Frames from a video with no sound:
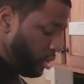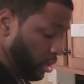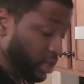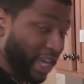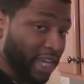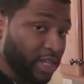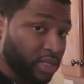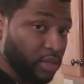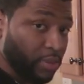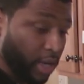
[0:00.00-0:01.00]
I'm gonna add this
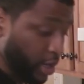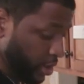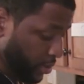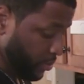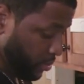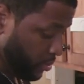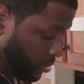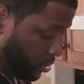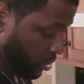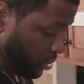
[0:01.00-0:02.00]
to my
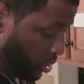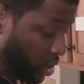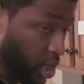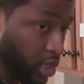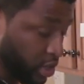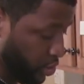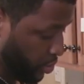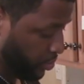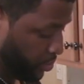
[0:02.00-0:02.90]
custard.